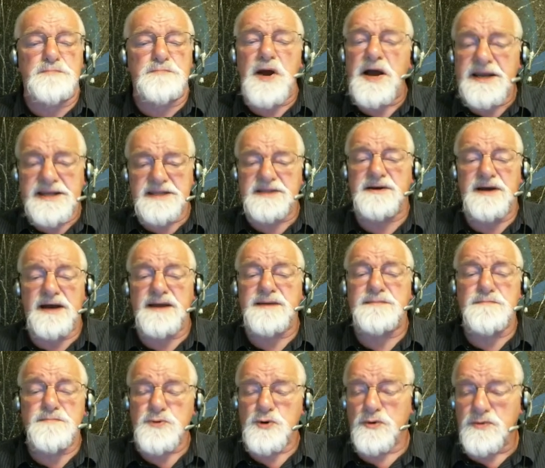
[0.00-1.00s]

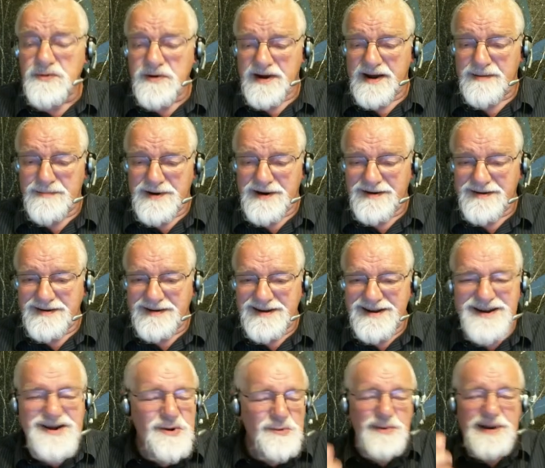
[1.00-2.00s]
Python programmer,
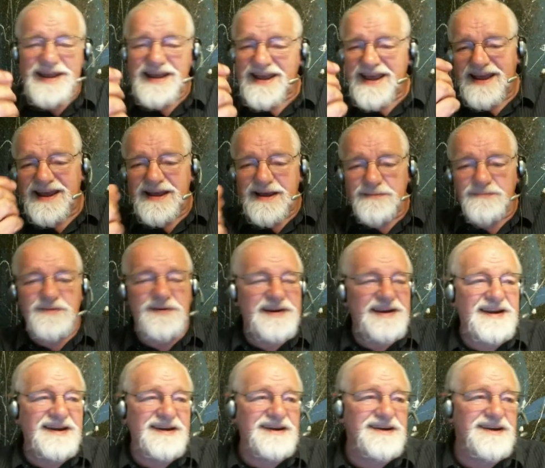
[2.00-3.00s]
knowing
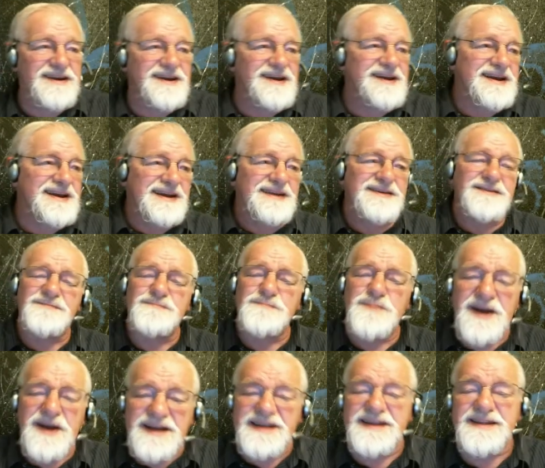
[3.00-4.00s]
every line of
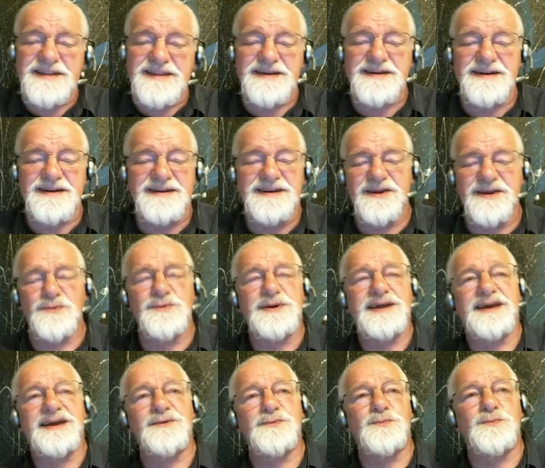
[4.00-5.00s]
Python,
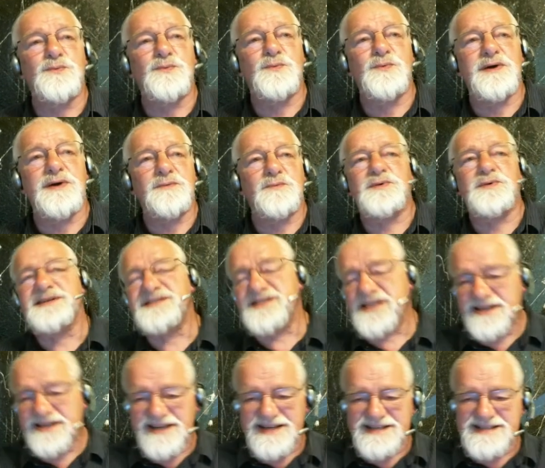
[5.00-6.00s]
knowing what
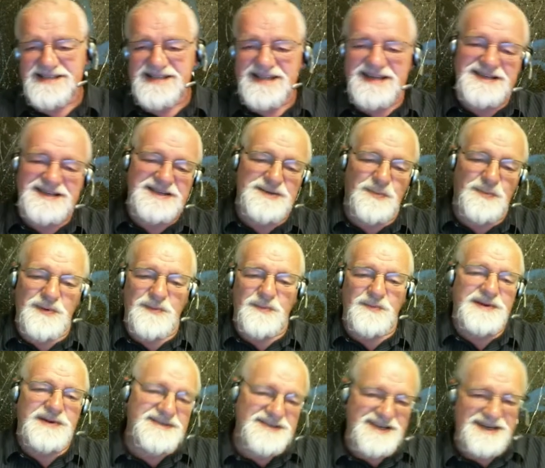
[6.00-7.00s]
widget does this, what
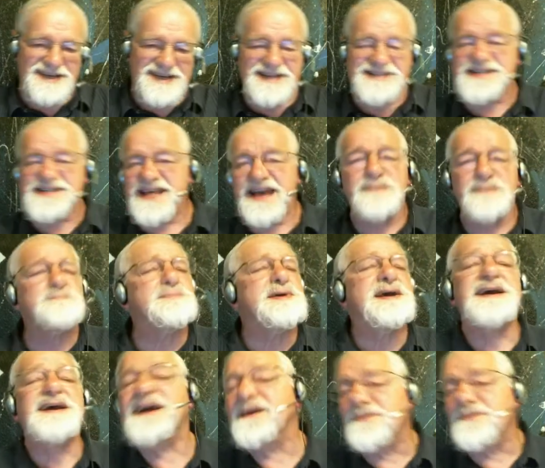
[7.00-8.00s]
widget does that,
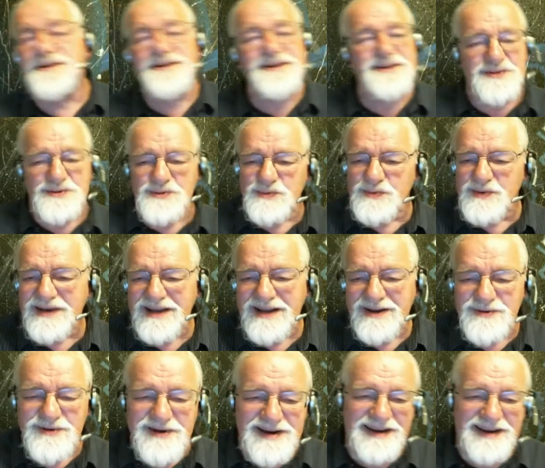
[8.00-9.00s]
being able to do really
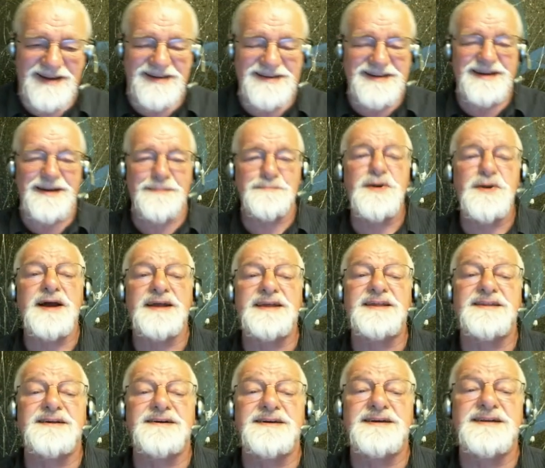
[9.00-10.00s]
great on a
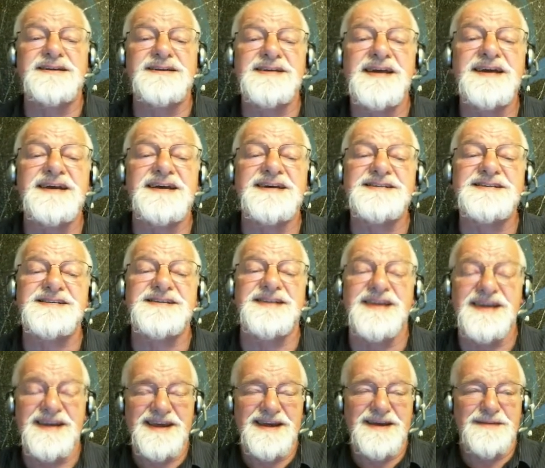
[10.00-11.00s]
Python
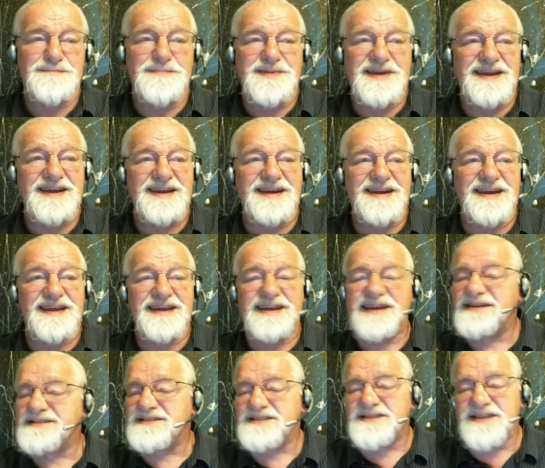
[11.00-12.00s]
test, being
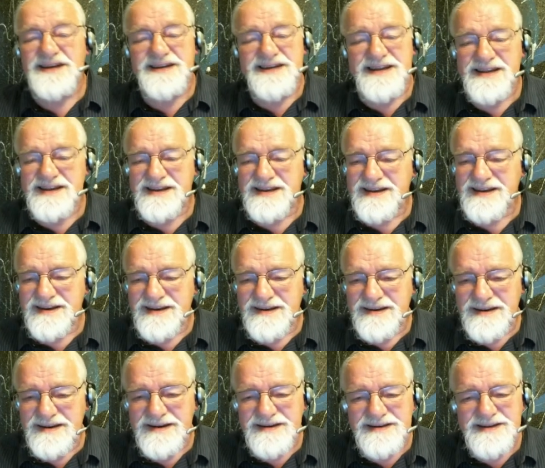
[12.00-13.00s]
is not
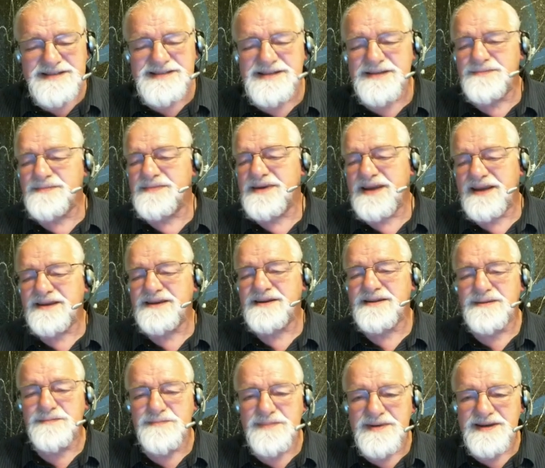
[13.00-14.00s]
doesn't make you
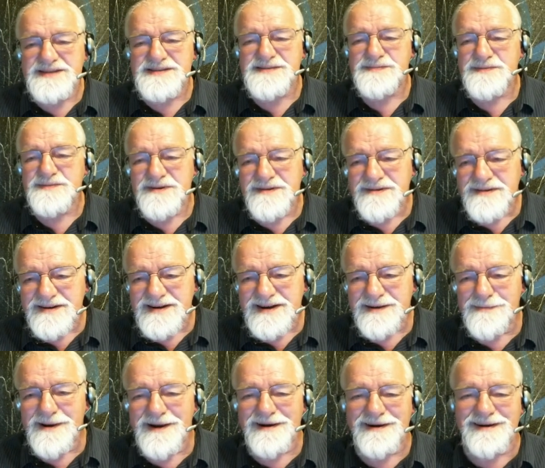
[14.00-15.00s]
the best
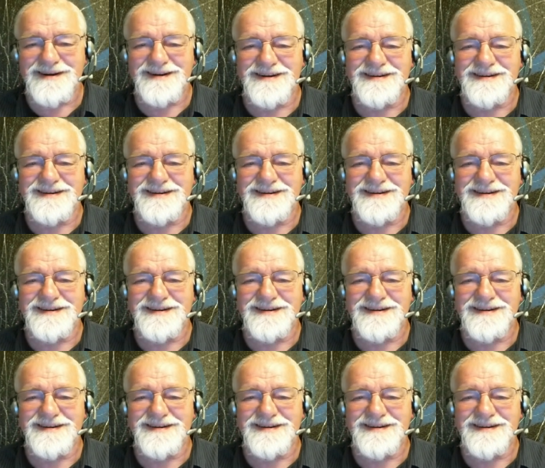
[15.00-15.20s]
programmer.